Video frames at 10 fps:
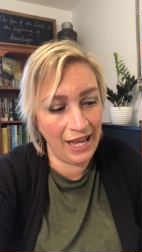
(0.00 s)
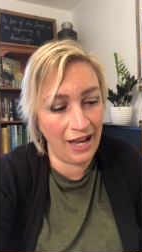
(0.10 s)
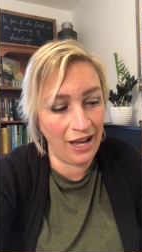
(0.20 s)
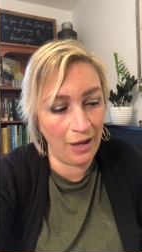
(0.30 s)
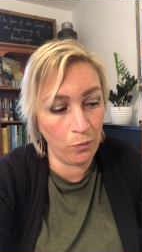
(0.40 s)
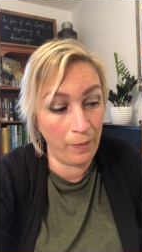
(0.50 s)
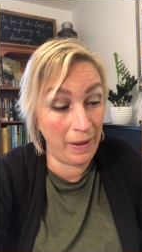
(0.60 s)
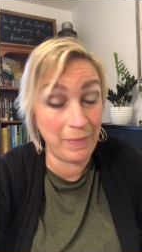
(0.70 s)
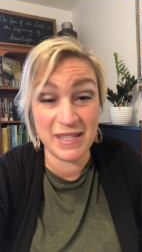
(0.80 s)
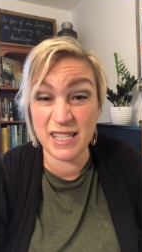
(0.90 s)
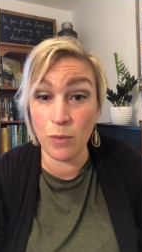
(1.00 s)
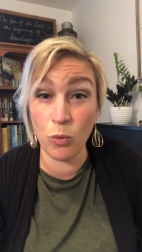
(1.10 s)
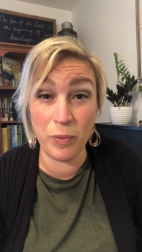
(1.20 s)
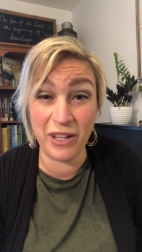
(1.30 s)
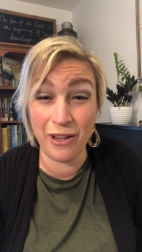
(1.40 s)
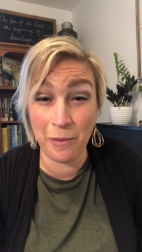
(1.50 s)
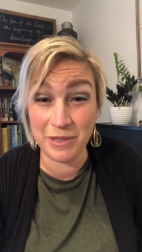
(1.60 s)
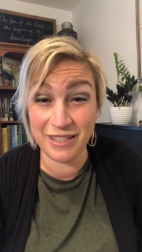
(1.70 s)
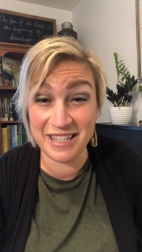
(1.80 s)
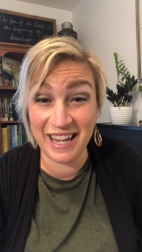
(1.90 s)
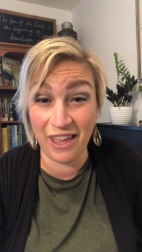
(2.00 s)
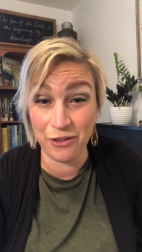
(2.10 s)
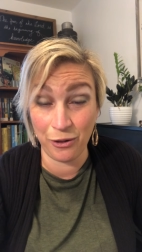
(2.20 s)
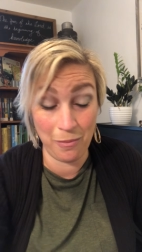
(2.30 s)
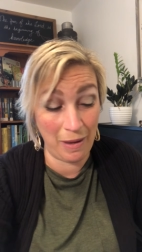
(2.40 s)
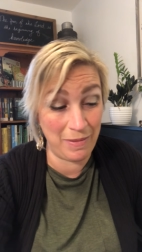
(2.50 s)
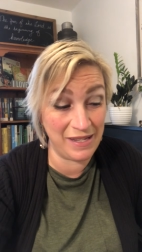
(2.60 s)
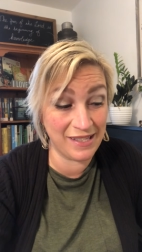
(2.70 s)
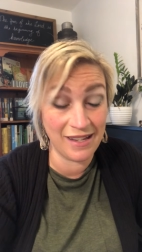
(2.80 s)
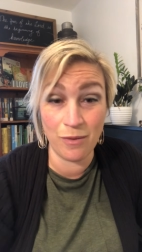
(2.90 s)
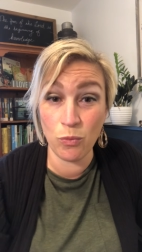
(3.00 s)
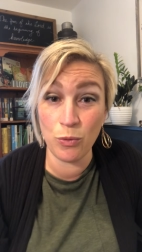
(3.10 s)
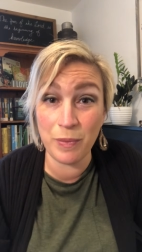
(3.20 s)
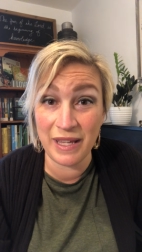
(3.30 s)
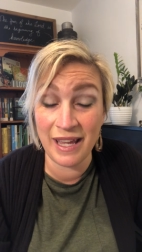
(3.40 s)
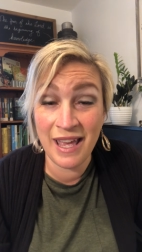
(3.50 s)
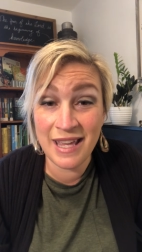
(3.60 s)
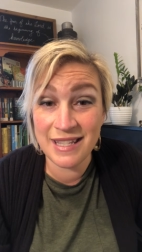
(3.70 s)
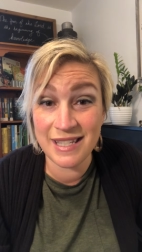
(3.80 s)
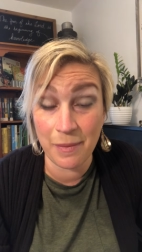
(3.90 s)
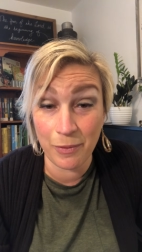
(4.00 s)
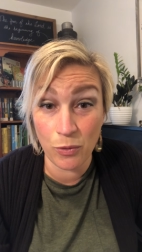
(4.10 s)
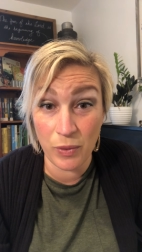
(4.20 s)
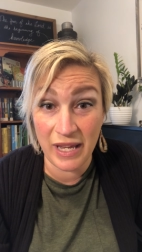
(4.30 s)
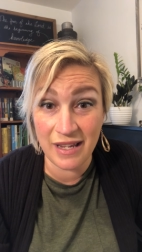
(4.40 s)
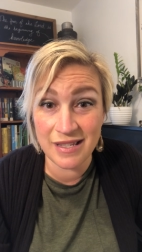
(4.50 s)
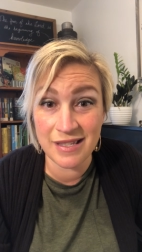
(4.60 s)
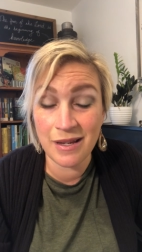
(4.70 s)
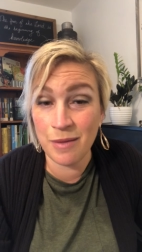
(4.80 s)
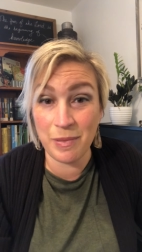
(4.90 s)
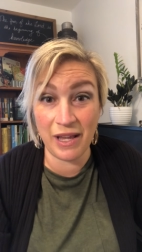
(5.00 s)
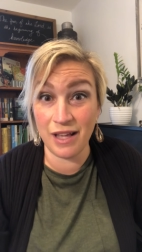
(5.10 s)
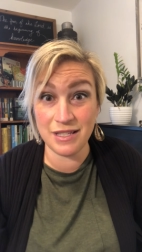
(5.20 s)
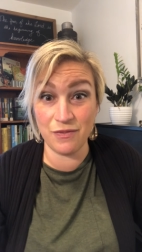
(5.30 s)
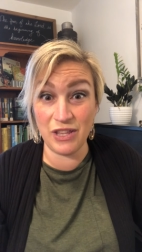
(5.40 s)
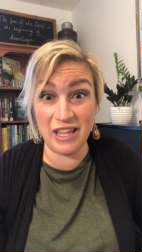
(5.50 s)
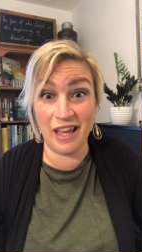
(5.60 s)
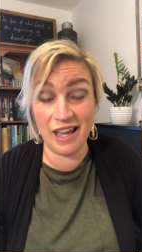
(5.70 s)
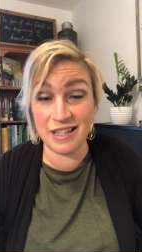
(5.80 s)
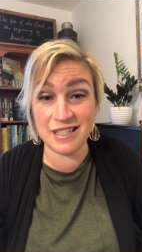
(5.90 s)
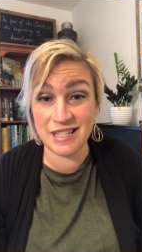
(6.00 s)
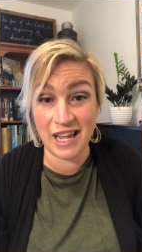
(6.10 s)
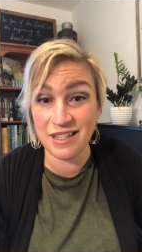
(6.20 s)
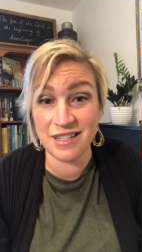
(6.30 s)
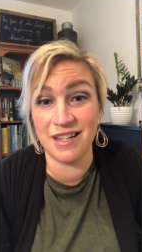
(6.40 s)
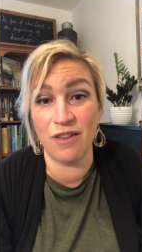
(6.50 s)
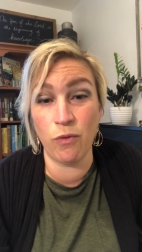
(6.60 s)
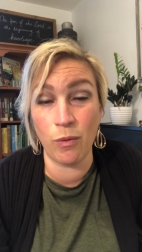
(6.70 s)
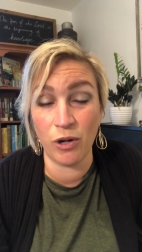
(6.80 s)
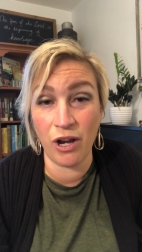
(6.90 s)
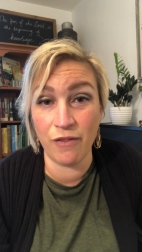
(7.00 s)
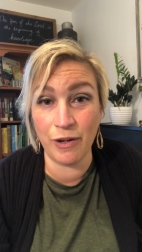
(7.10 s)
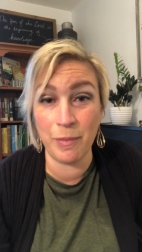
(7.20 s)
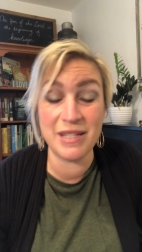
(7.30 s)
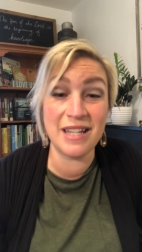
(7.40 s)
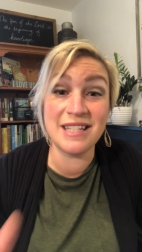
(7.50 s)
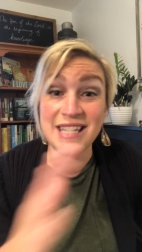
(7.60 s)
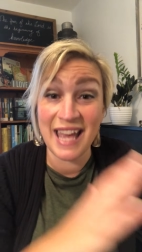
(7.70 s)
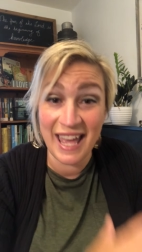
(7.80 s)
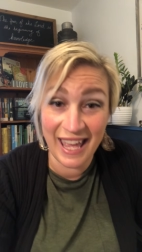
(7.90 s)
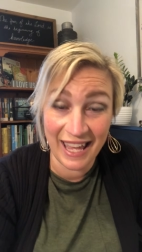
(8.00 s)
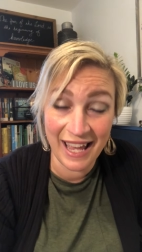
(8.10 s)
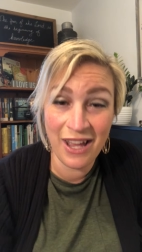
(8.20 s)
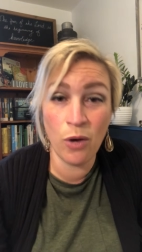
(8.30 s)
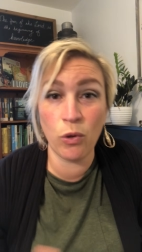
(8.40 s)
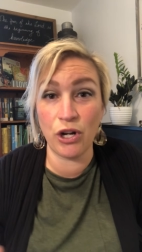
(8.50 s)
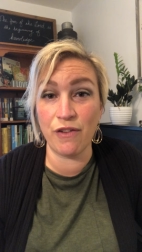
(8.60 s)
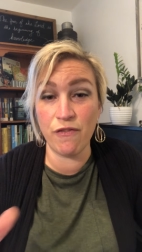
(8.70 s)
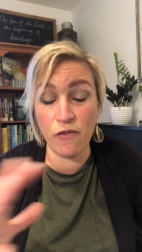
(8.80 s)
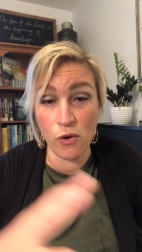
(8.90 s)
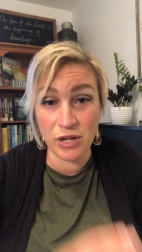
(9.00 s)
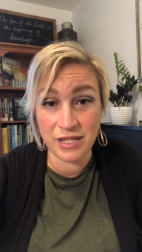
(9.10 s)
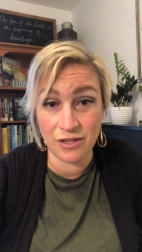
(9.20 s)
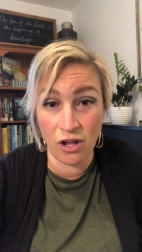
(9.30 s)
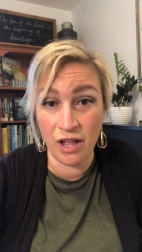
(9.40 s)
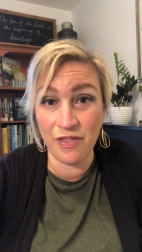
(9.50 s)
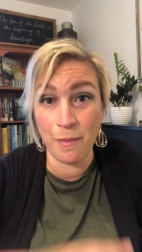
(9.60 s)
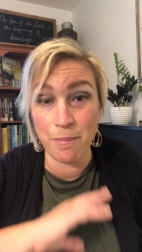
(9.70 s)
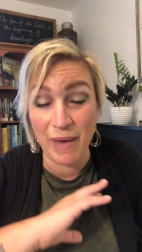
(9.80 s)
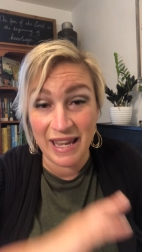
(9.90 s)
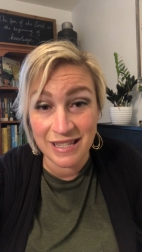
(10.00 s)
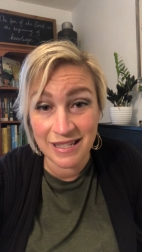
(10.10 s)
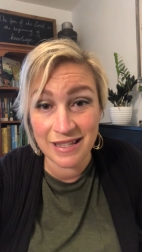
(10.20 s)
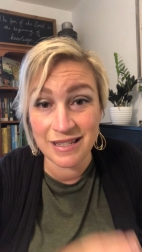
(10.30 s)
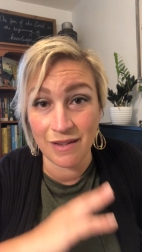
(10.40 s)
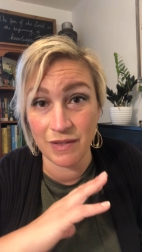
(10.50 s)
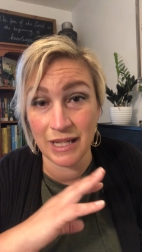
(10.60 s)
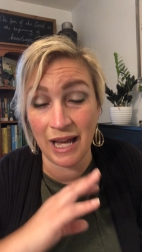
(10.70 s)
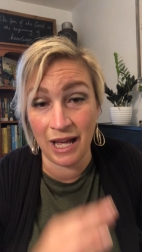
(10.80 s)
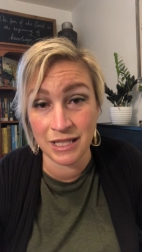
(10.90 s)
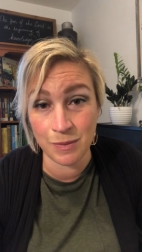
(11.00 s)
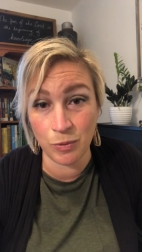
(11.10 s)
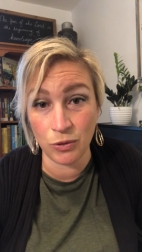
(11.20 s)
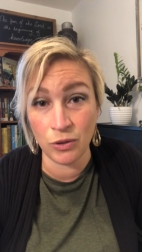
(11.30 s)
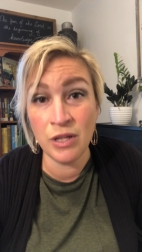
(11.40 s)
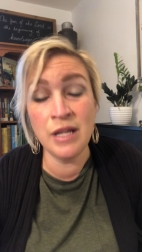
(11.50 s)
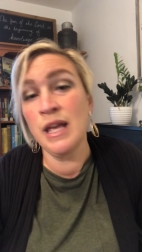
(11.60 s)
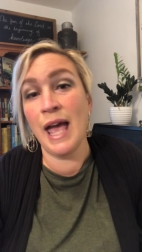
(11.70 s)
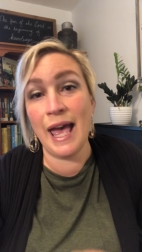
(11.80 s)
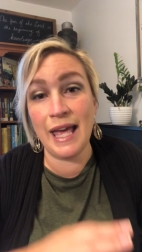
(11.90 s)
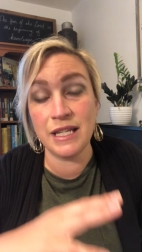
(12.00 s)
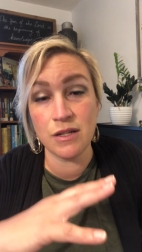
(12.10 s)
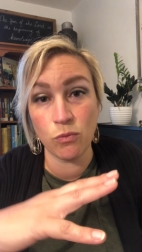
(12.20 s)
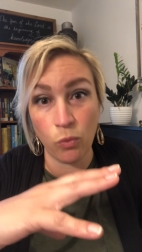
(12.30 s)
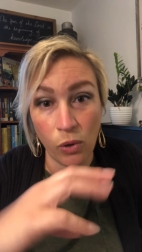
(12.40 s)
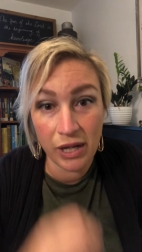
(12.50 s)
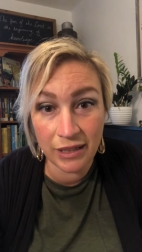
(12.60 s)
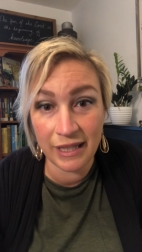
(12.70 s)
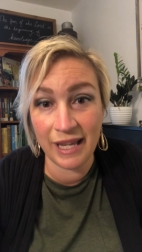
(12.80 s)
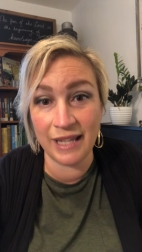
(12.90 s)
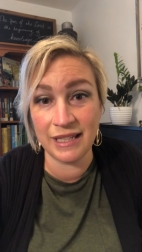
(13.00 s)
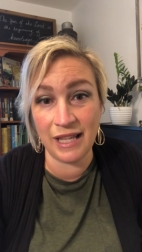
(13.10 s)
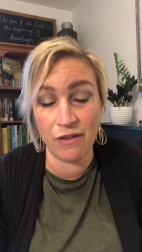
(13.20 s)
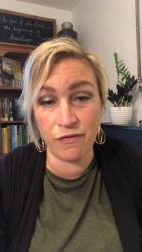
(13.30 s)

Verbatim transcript: um, maybe some will be clumped together, maybe some will be separate weeks because of the extent of what we're covering. But today, we're going to focus on the basis of the gospel and really getting that